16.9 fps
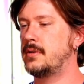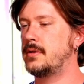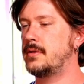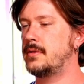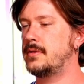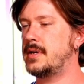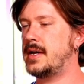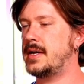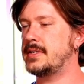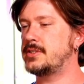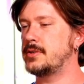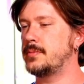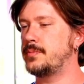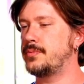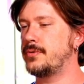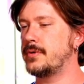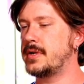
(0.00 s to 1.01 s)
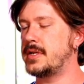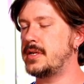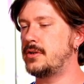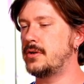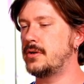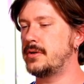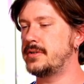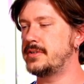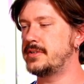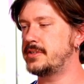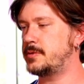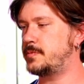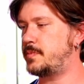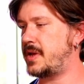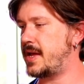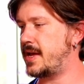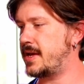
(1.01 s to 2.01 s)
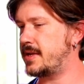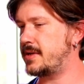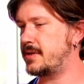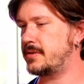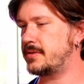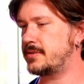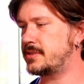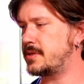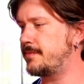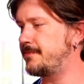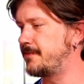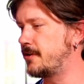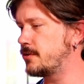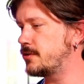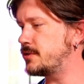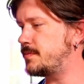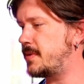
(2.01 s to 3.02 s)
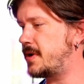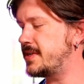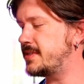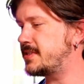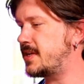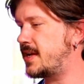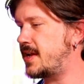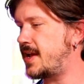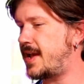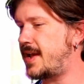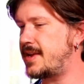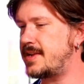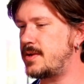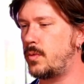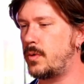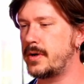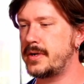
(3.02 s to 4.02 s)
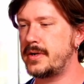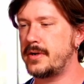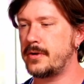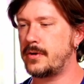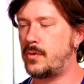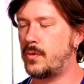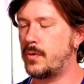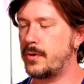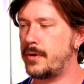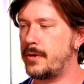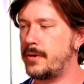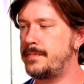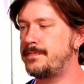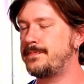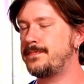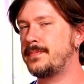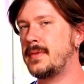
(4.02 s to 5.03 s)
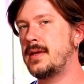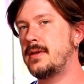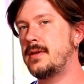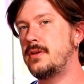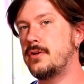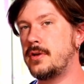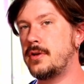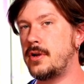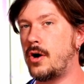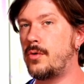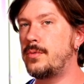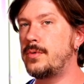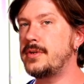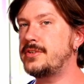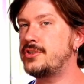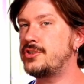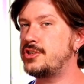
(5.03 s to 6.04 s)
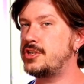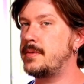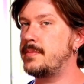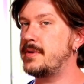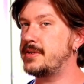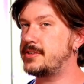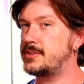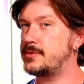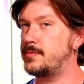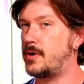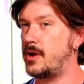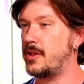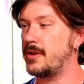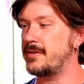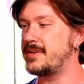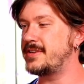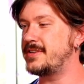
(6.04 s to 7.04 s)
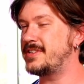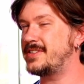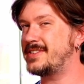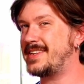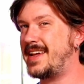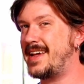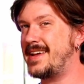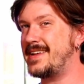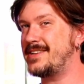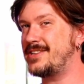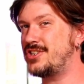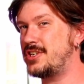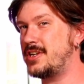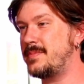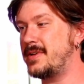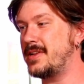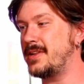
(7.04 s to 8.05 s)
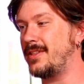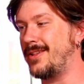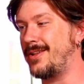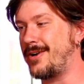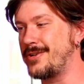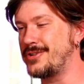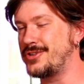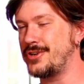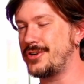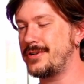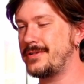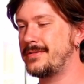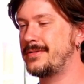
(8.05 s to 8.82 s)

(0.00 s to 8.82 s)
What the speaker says: That's a pretty good span. Some folks might say 81 1/4. You can always shim it smaller, you just can't shim it larger.